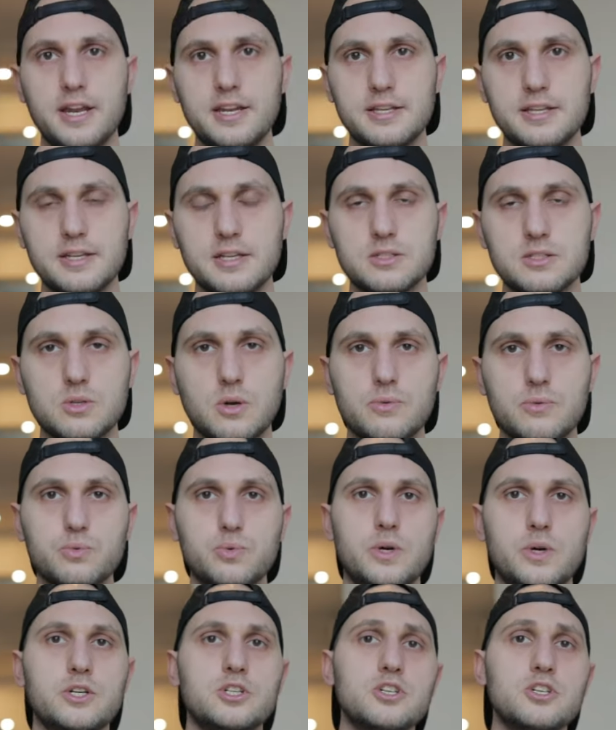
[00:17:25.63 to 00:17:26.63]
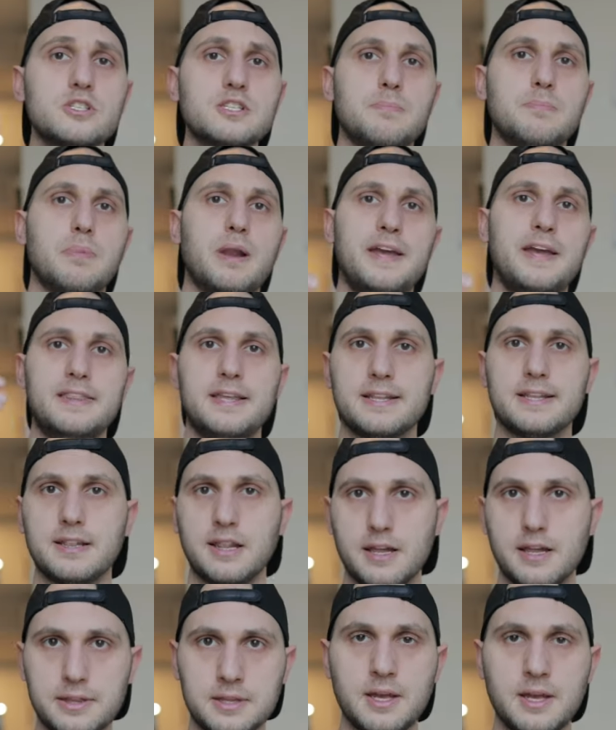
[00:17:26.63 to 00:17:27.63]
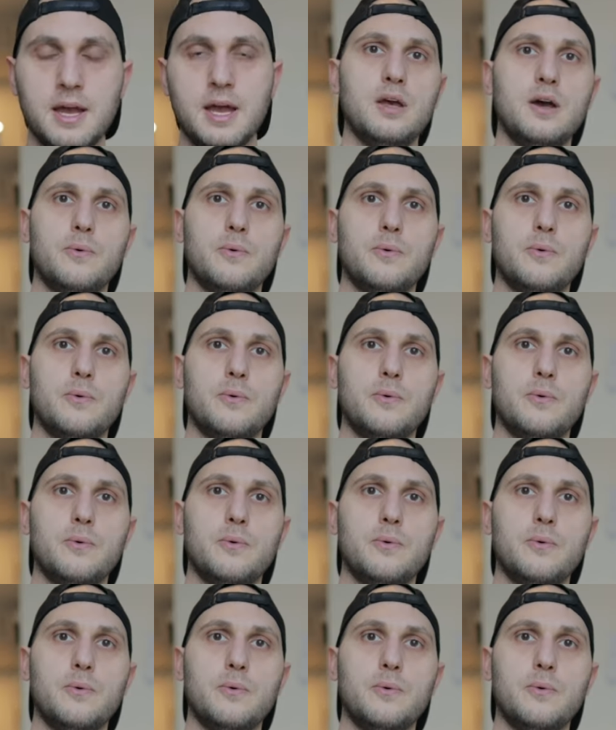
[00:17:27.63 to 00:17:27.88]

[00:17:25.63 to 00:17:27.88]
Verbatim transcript: editing software, just apply that LUT.